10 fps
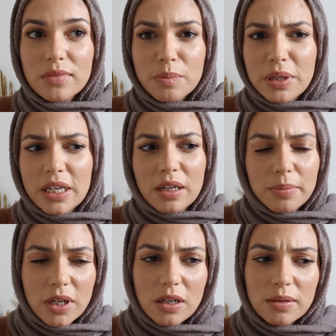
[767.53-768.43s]
Being a
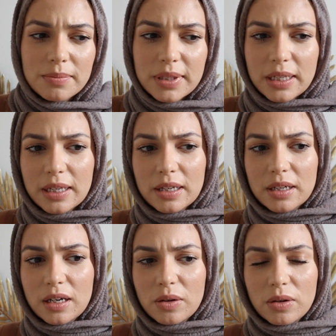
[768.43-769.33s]
mom,
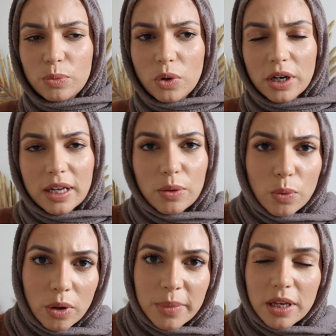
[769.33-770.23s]
being a working
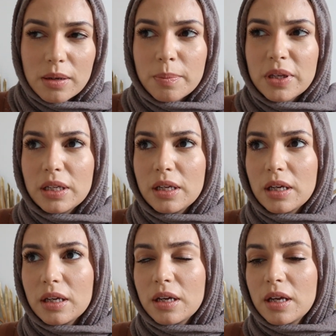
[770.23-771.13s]
woman,
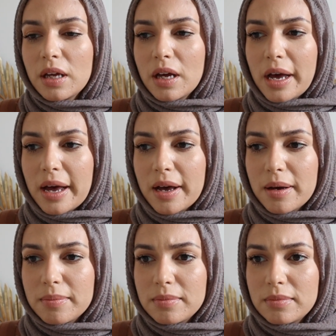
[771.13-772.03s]
being
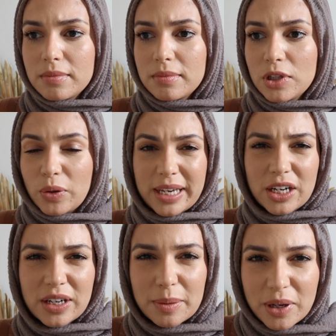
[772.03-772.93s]

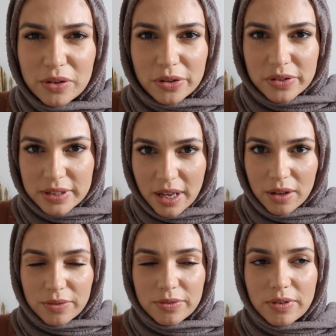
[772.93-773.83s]
caring about
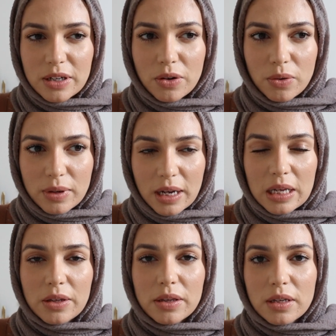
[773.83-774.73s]
yourself and your own
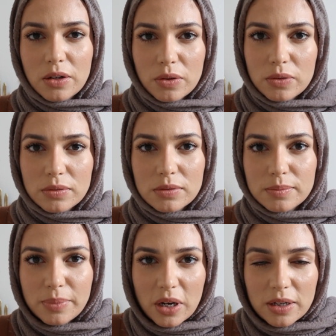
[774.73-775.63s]
health and your own
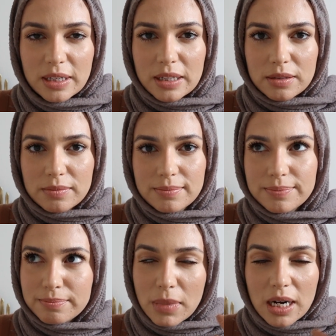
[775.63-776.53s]
body and
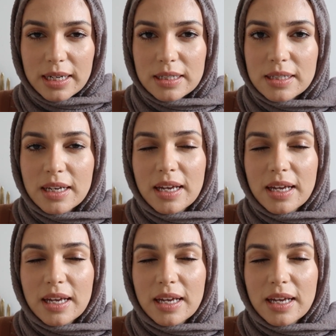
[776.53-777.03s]
mind,